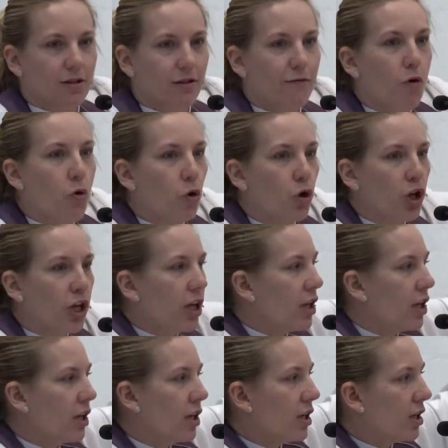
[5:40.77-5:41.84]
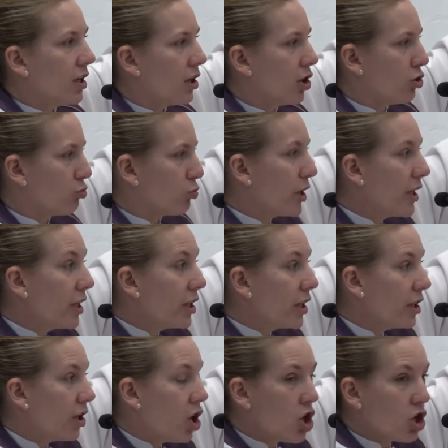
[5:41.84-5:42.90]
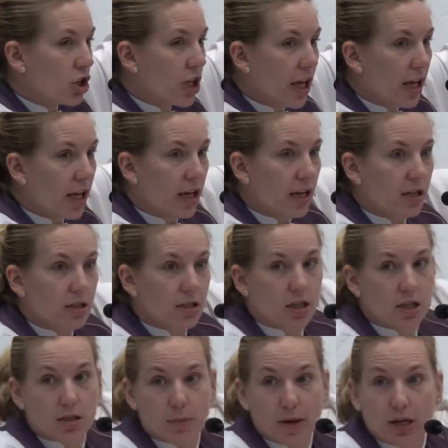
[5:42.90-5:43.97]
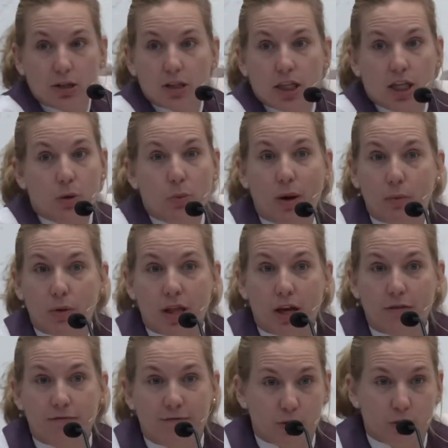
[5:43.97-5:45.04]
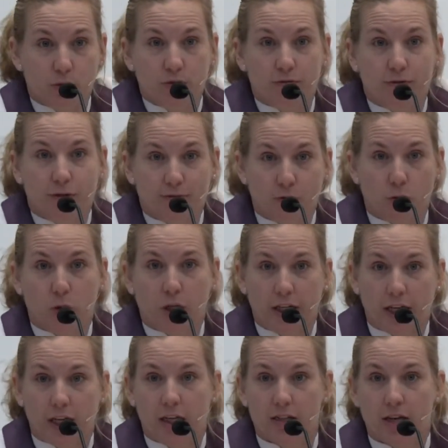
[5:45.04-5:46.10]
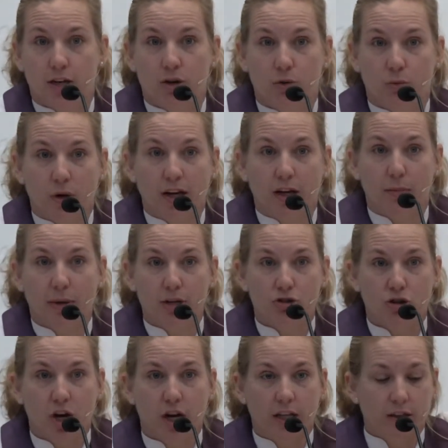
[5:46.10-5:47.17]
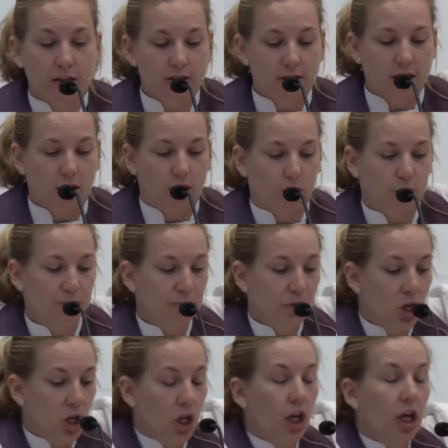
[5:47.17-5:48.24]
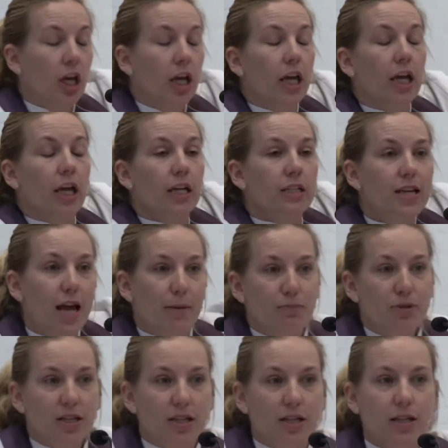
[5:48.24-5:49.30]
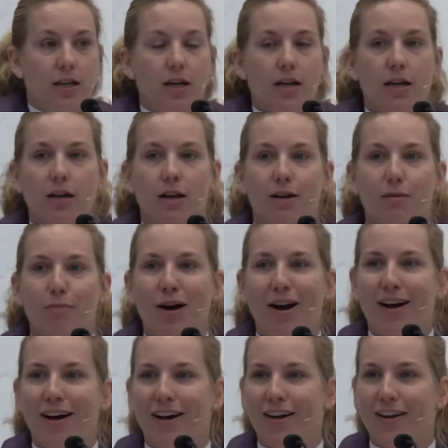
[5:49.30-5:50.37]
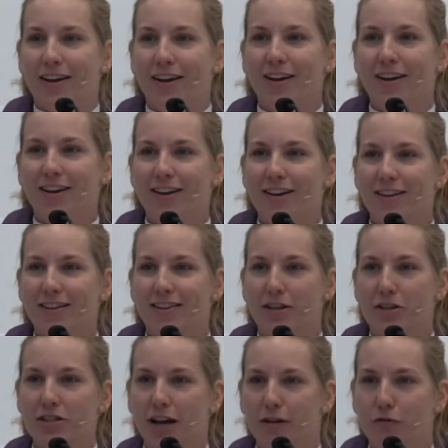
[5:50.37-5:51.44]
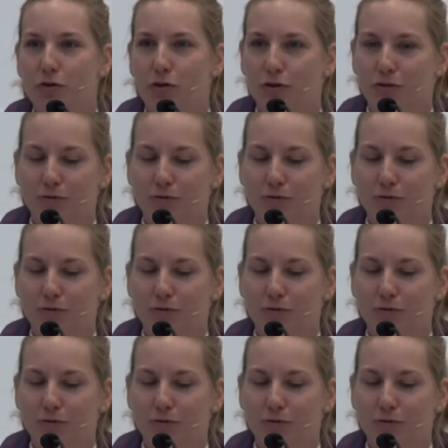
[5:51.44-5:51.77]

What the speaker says: 40 really long days, because apparently he went without food for 40 days. I don't recommend trying this at home. Tempted by the devil.